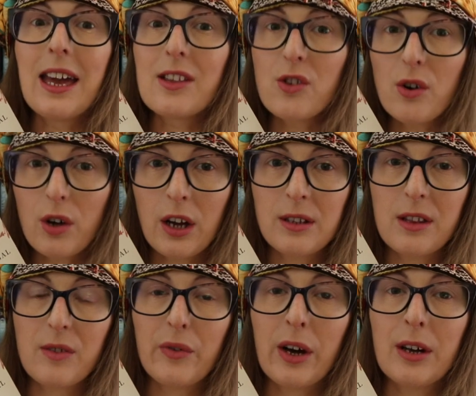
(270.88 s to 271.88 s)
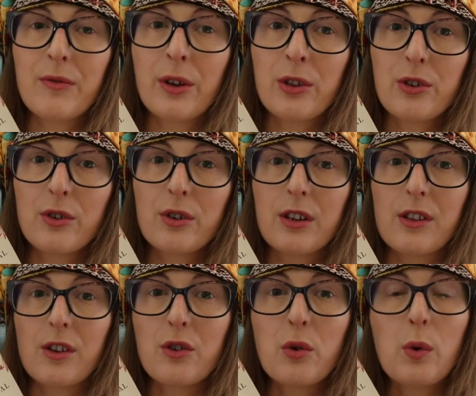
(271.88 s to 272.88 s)
He's not going to survive, and the
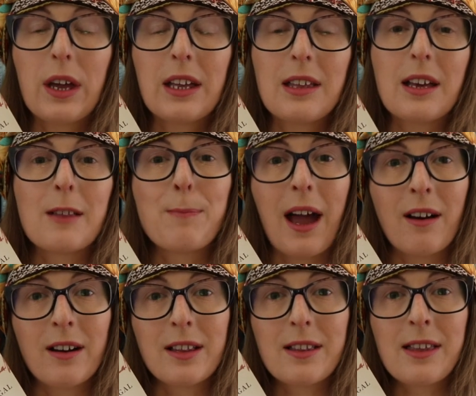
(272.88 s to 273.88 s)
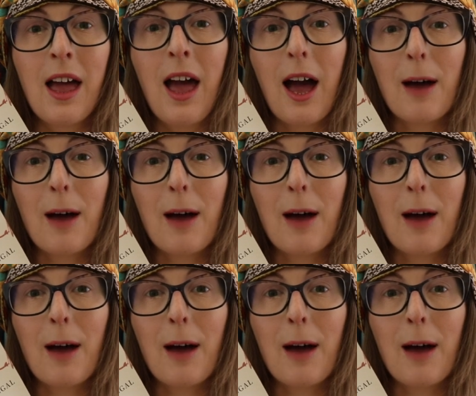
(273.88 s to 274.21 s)
doctors are talking to his parents